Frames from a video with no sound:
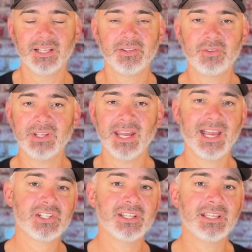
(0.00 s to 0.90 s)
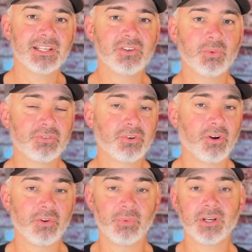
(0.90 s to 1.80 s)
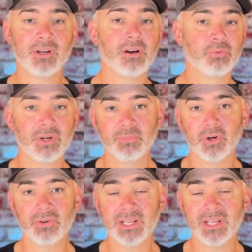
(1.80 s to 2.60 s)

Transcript: You can actually get into what's called a recovery mode.